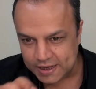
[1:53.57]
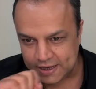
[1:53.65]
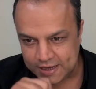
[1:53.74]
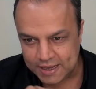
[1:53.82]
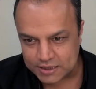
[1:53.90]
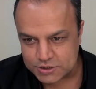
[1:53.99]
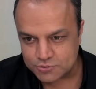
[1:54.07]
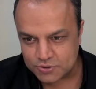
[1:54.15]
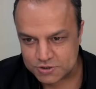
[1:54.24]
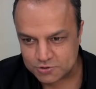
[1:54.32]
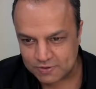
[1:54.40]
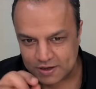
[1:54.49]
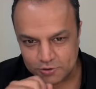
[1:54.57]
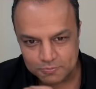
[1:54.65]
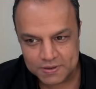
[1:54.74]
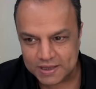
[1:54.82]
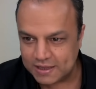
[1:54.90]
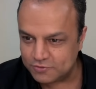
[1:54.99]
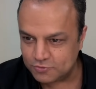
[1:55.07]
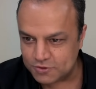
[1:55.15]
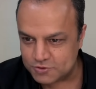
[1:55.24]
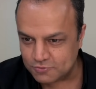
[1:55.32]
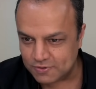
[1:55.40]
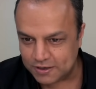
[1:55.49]
A has so-and-so value. B has
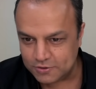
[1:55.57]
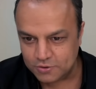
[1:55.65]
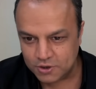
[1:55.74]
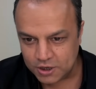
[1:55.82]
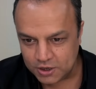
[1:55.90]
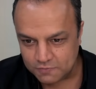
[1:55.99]
so-and-so value.